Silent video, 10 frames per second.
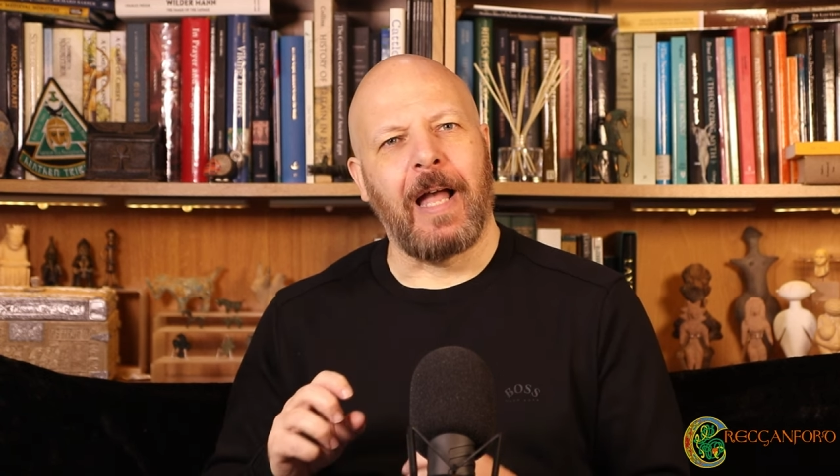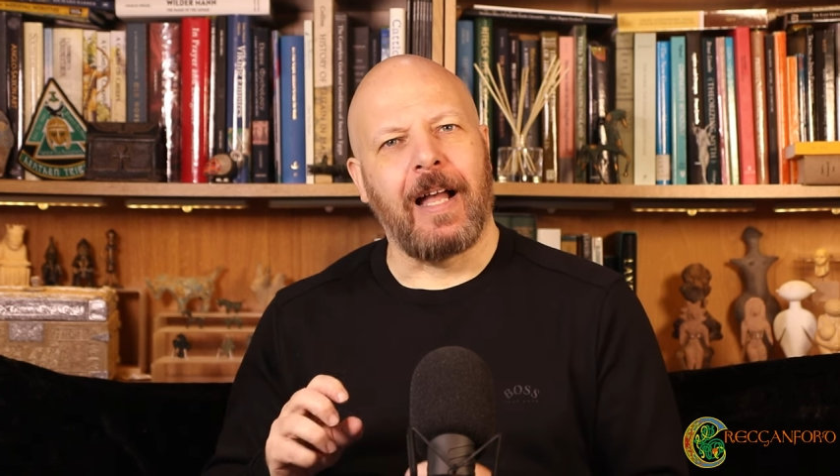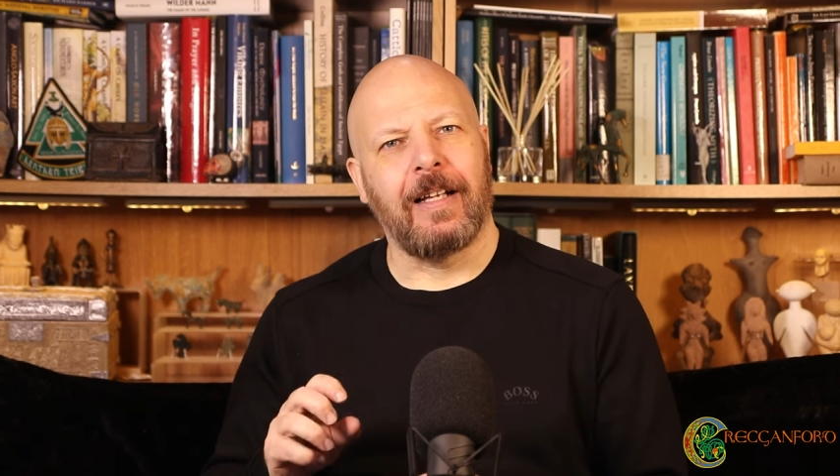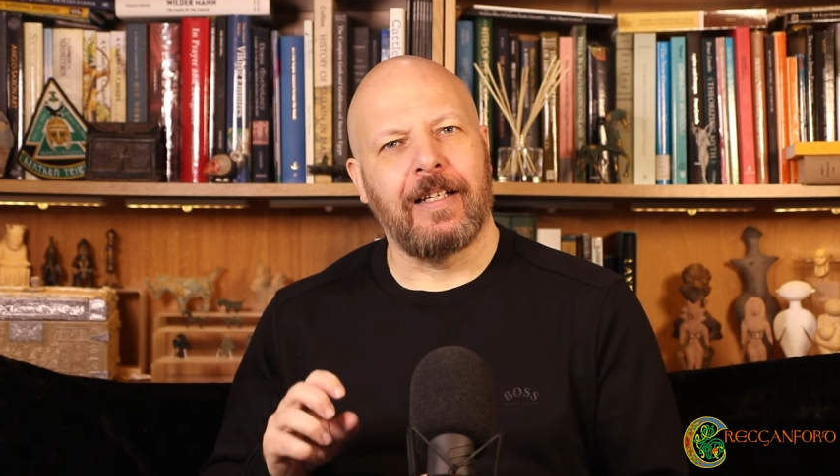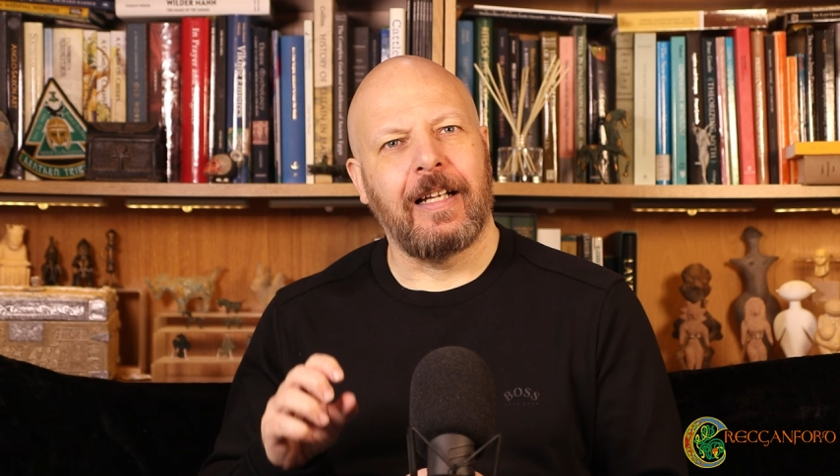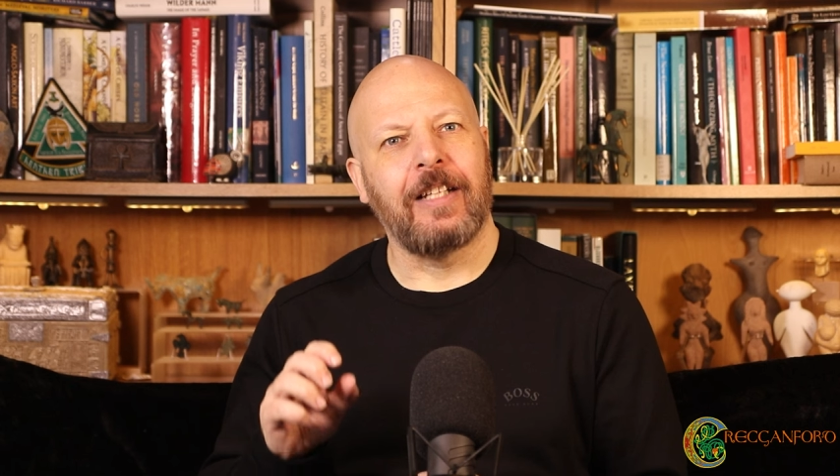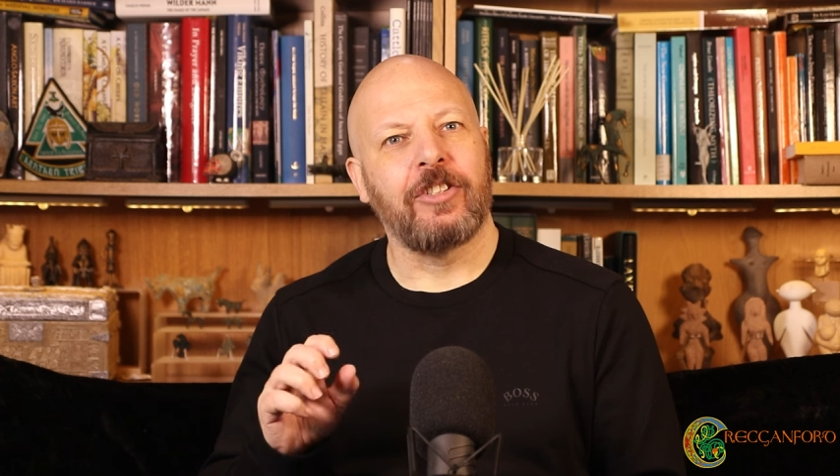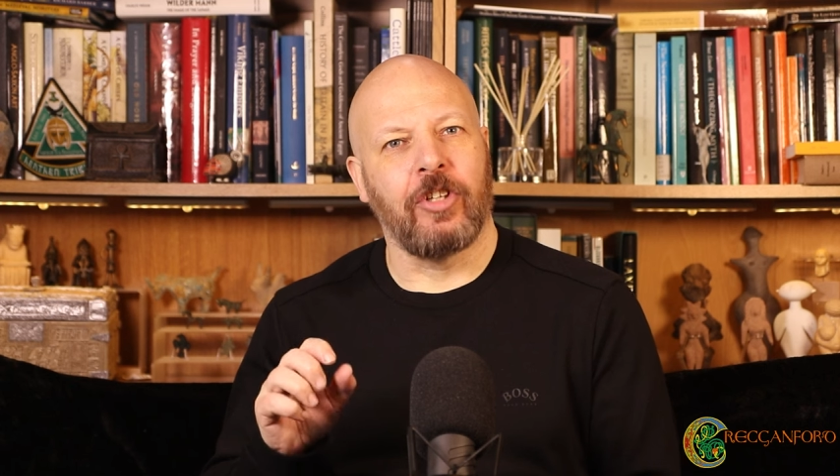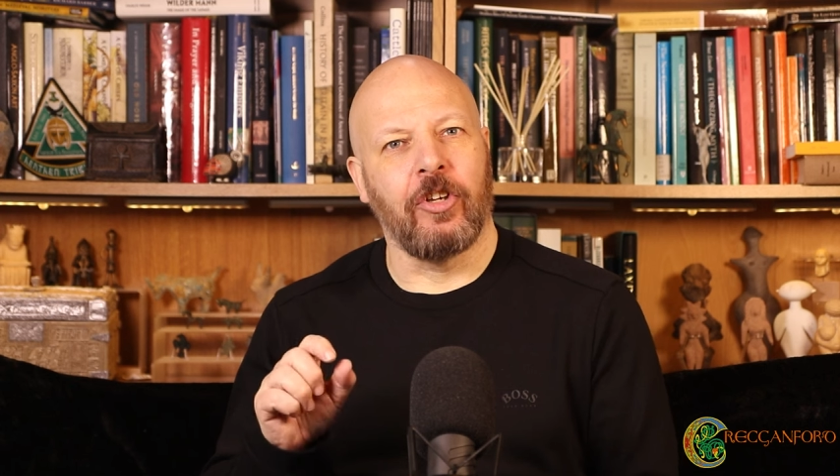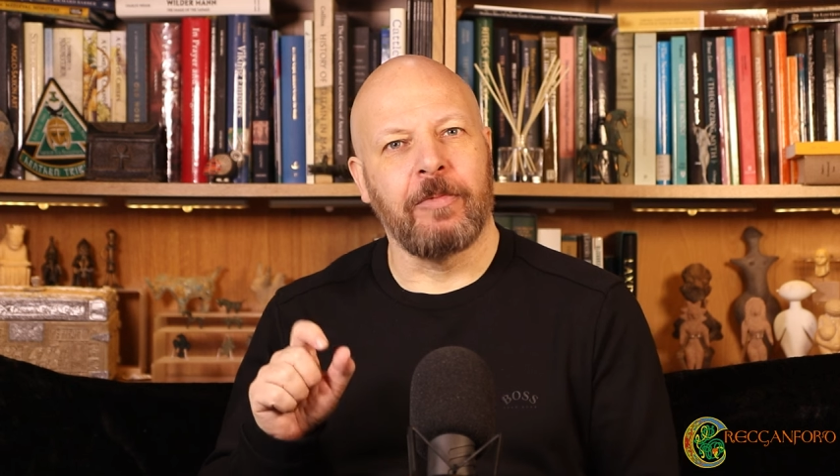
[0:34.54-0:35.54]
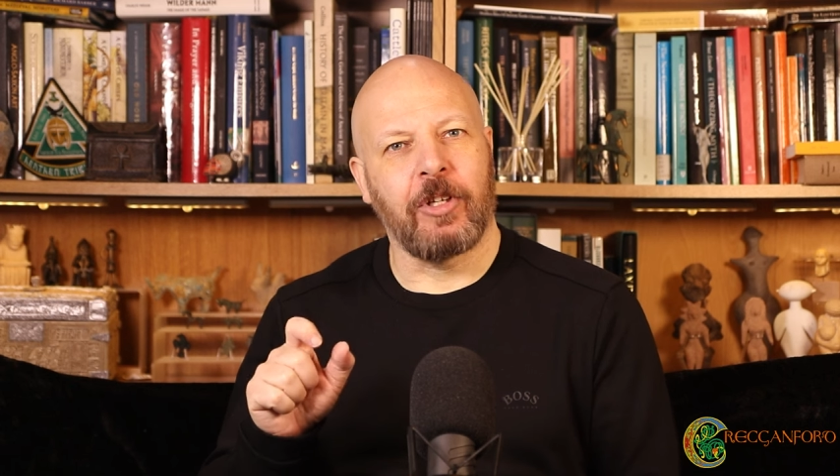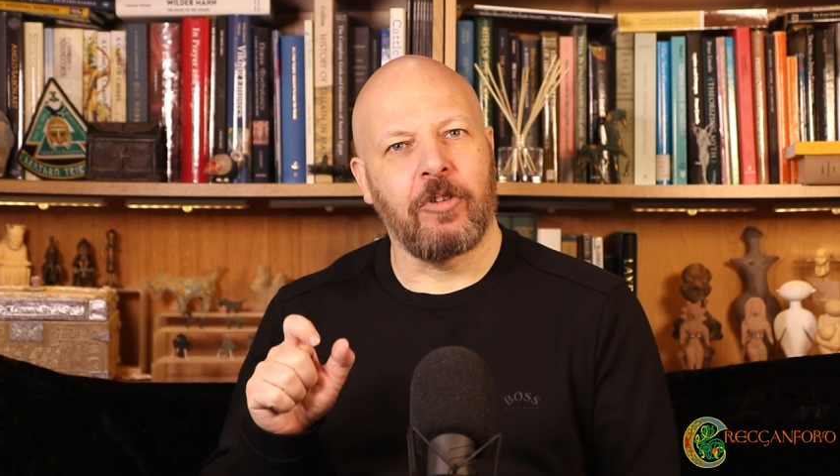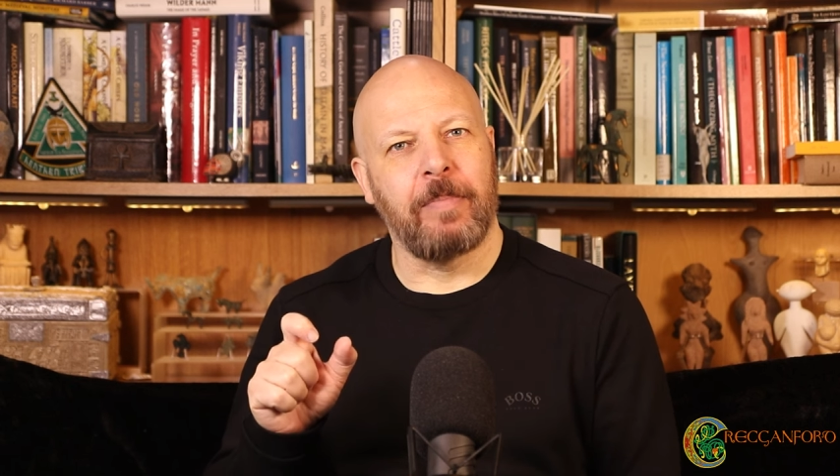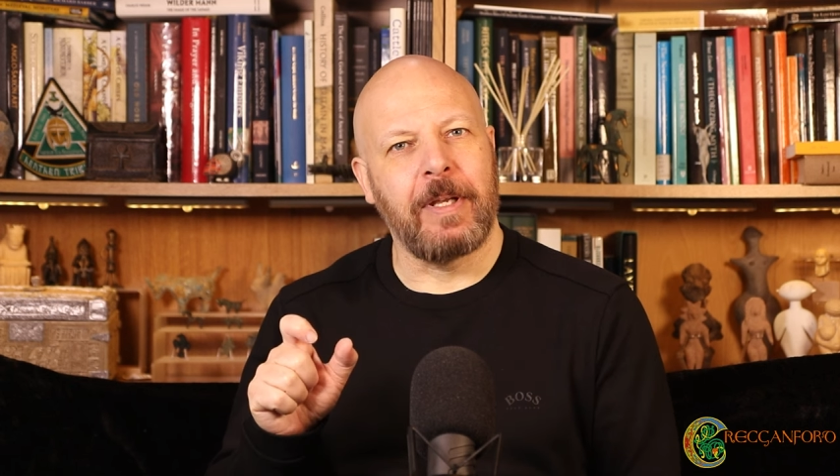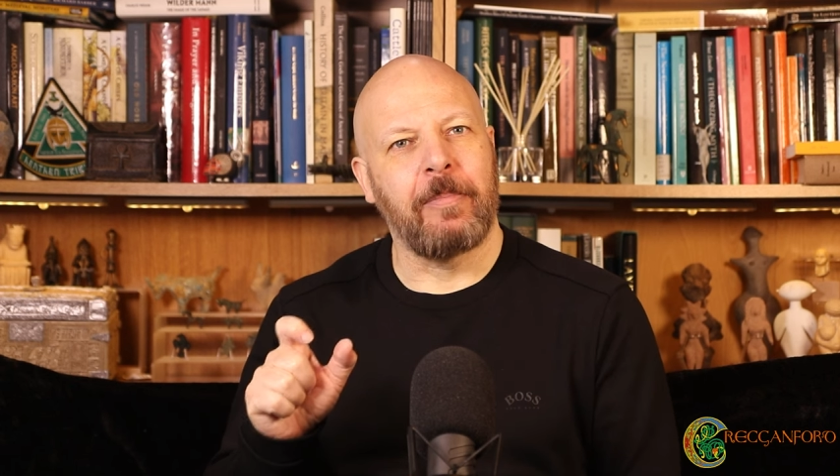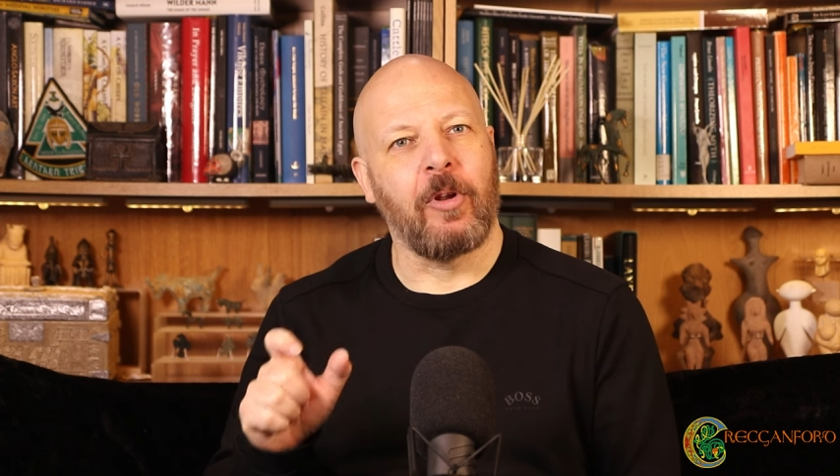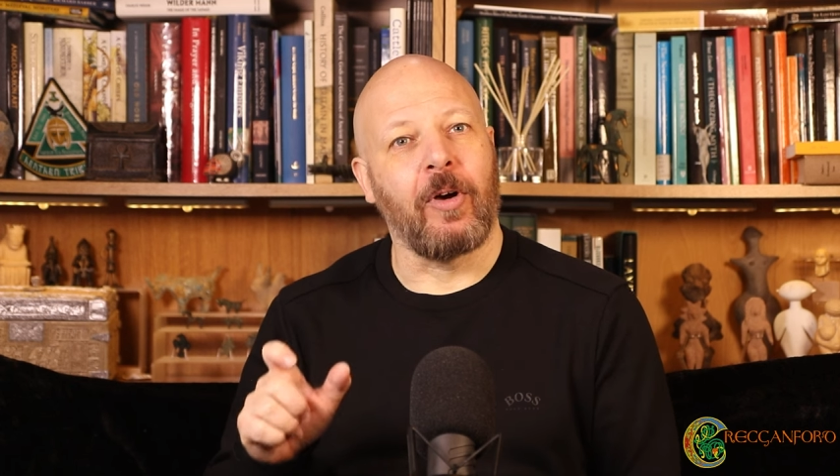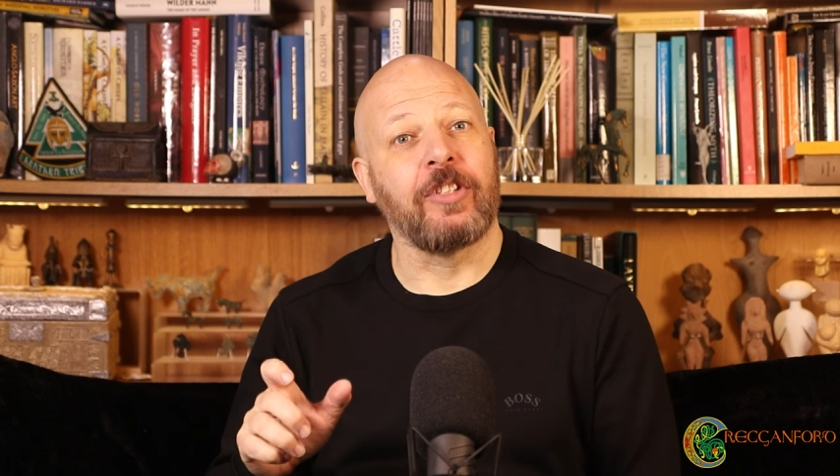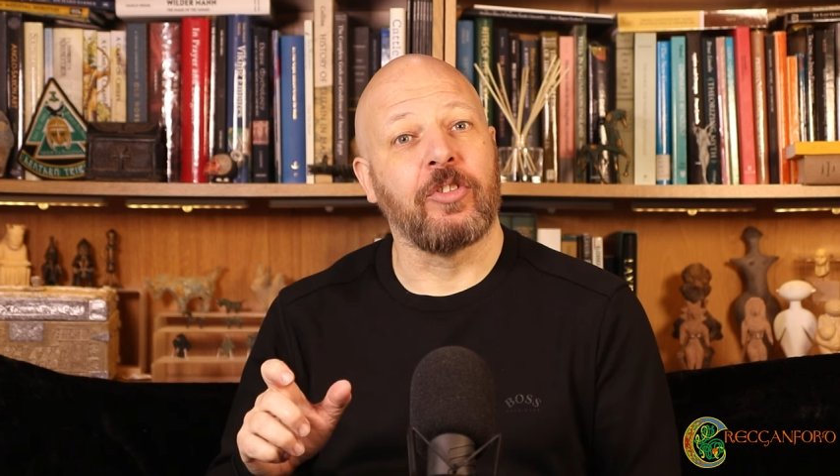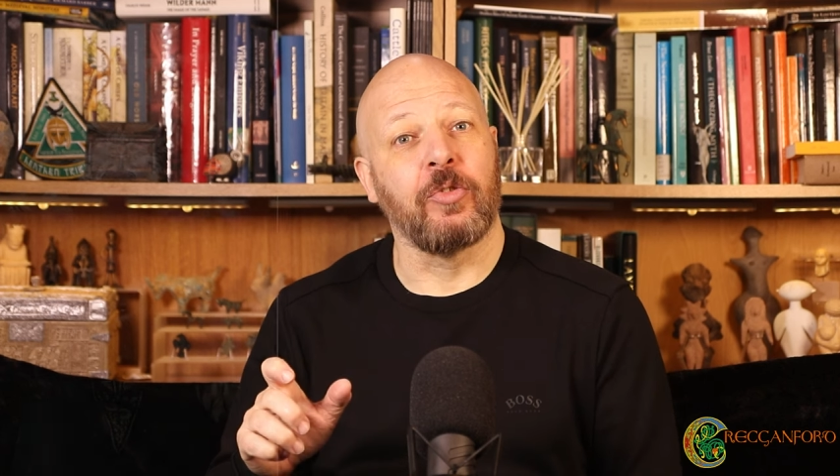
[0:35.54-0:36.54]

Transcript: but a term that could be applied